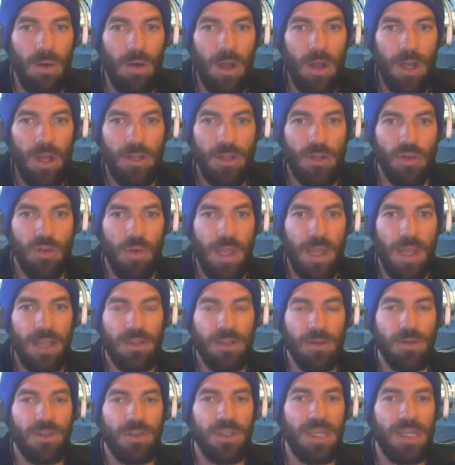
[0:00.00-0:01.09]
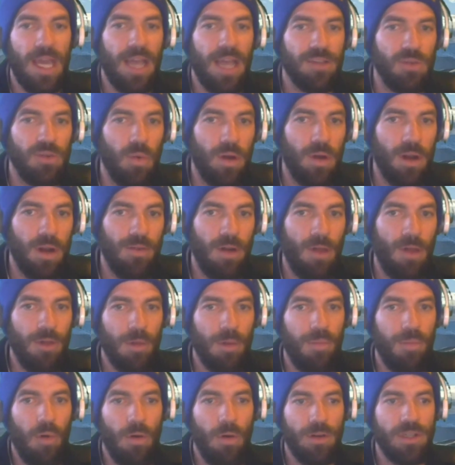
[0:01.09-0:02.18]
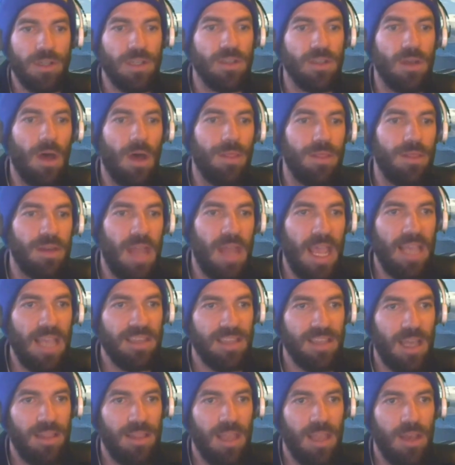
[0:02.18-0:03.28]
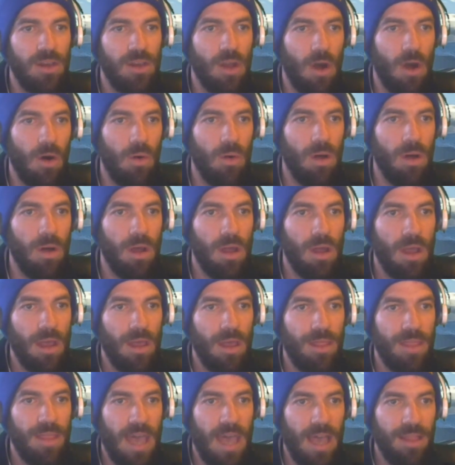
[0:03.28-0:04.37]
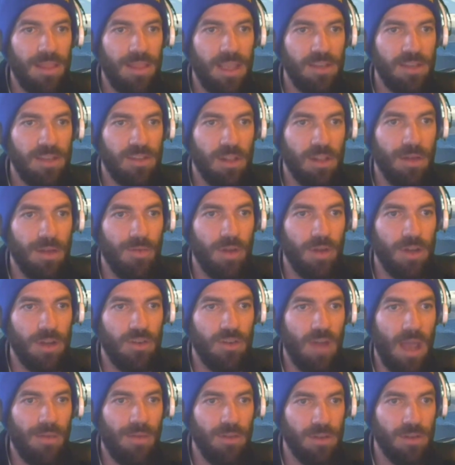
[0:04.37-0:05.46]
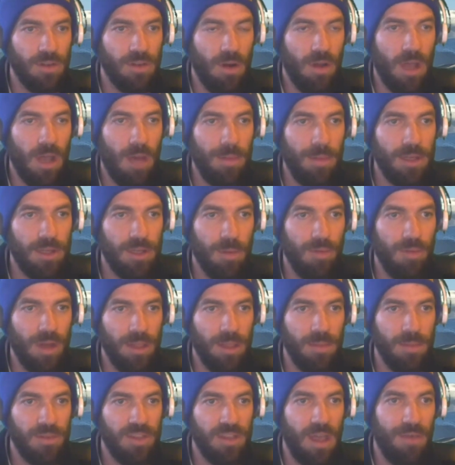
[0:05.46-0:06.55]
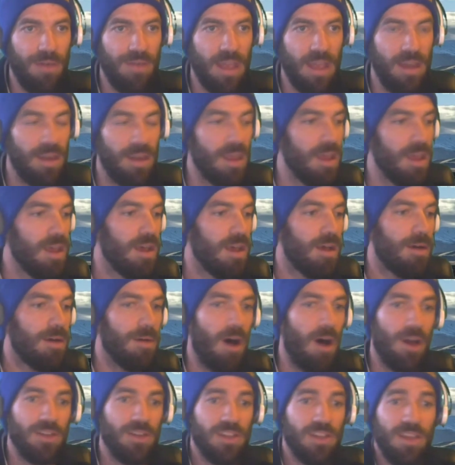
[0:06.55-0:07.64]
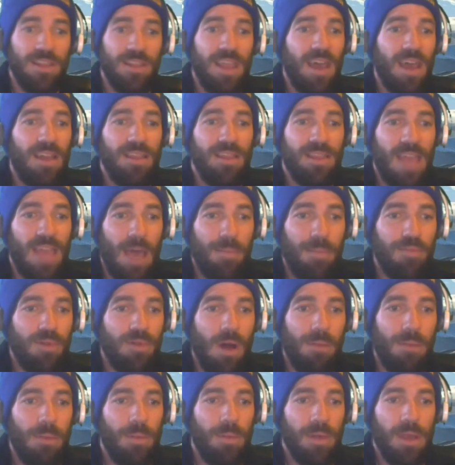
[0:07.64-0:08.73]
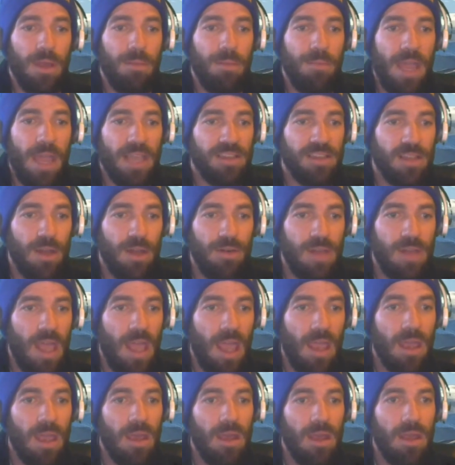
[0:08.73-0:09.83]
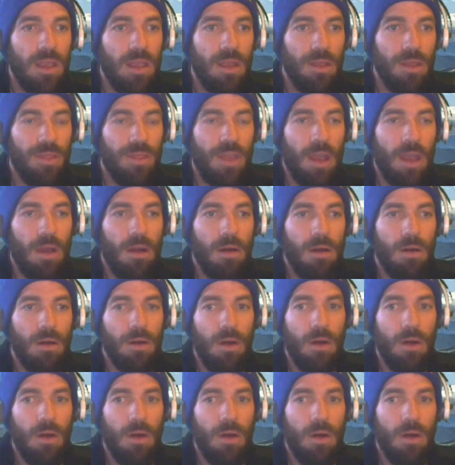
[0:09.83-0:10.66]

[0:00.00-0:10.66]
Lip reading: drinks or snacks or whatever on their porches on days that they know that these delivery drivers are coming to bring them stuff. And honestly, that probably makes their day. They're